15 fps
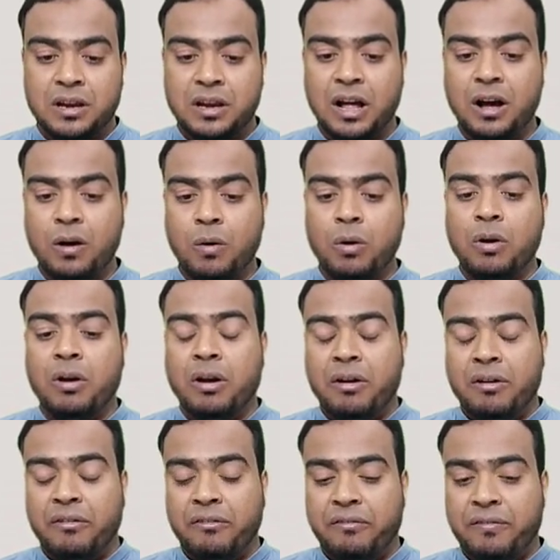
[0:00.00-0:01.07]
Now
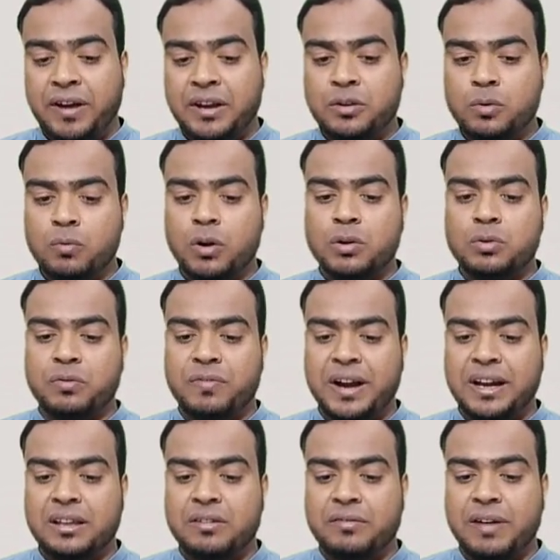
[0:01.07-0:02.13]
when you want to
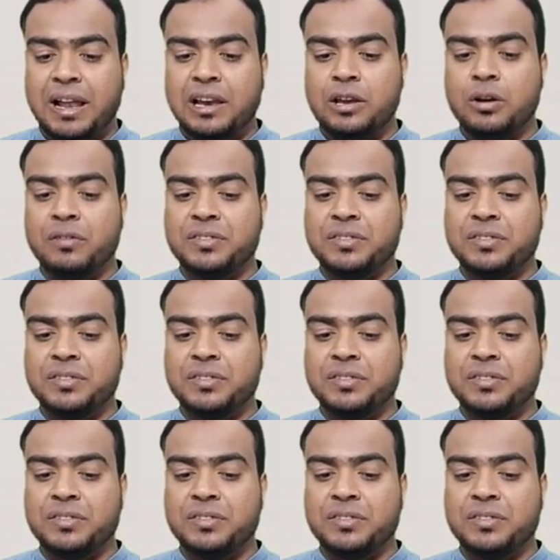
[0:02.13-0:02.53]
find the value